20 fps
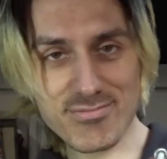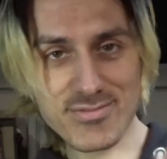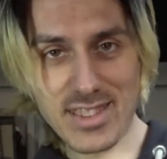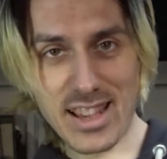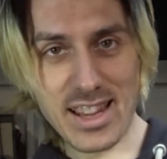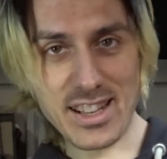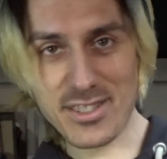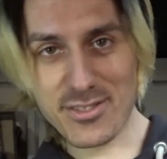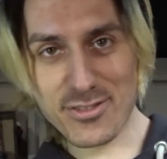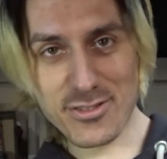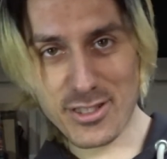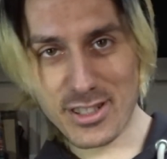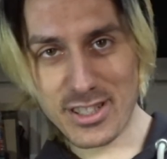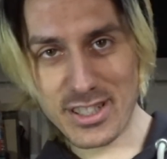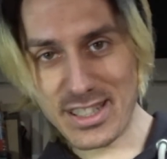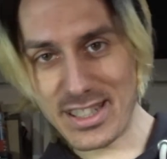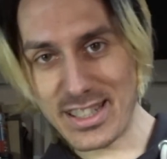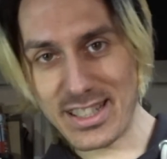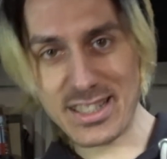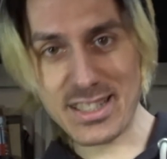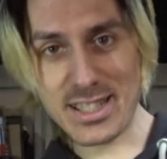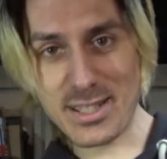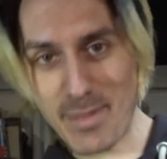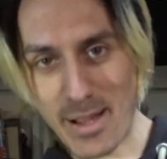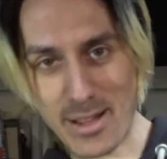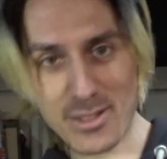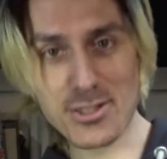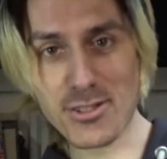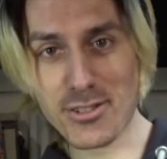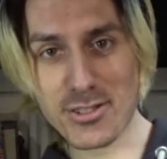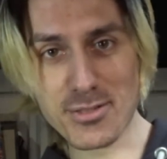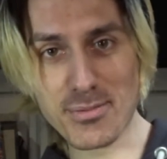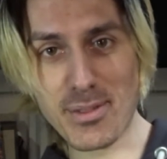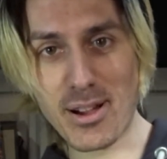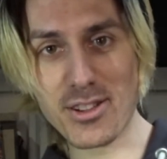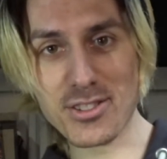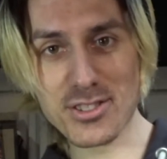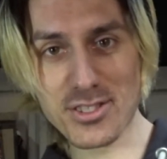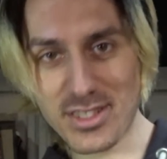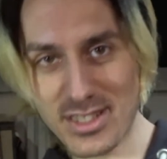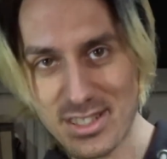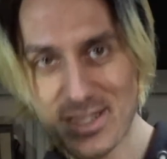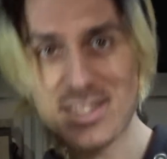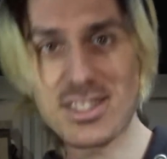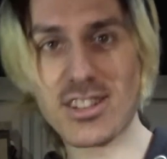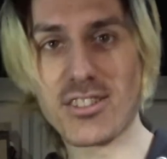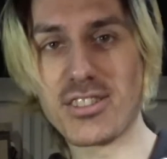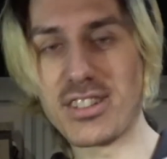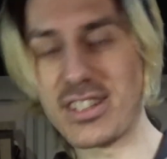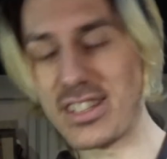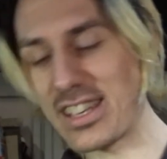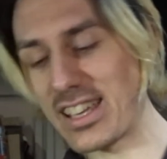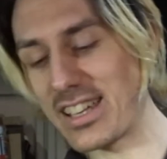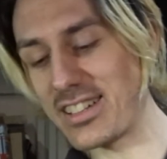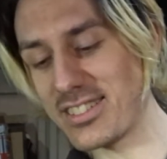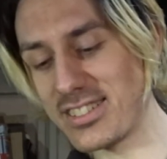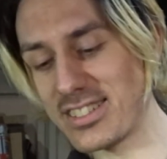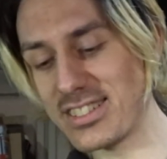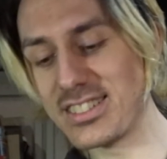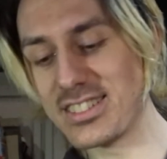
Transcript: had it for a year, did about 200 miles on it and sold it again.